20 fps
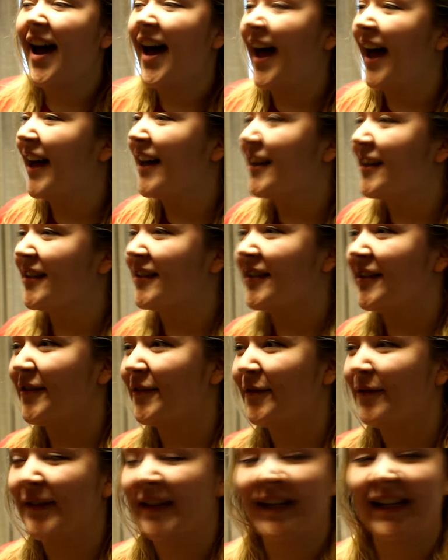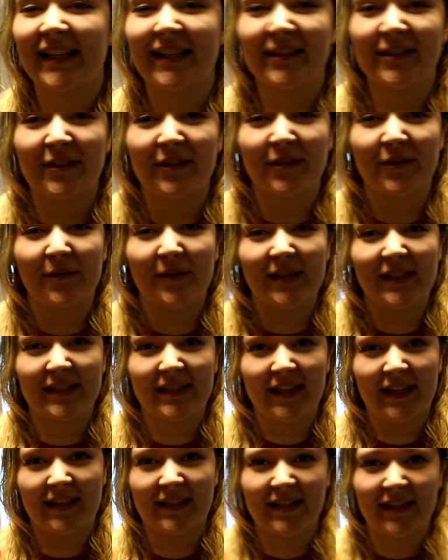and Phoenix, who I
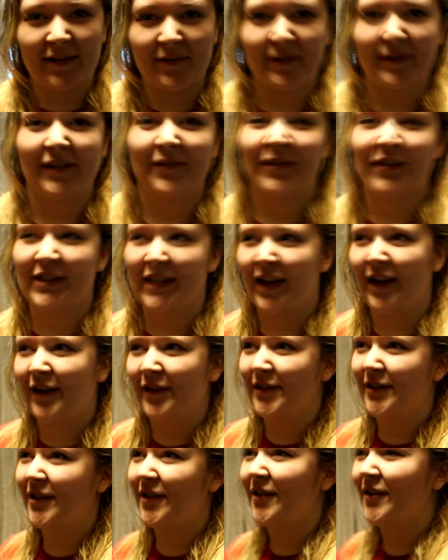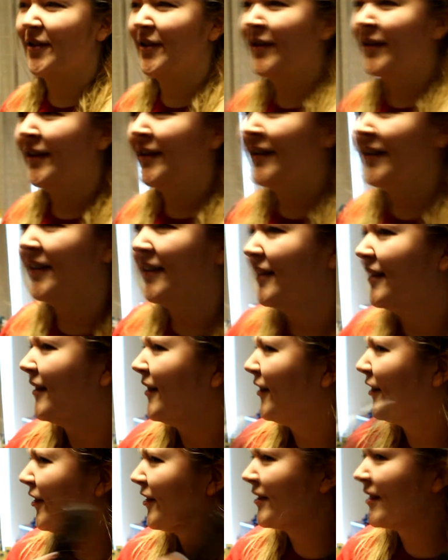said I would give a shout out to
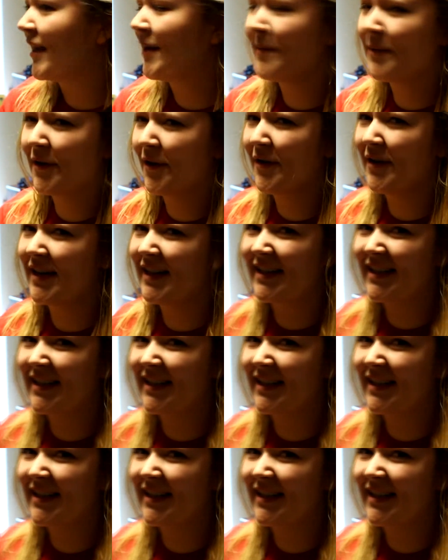a long time ago and I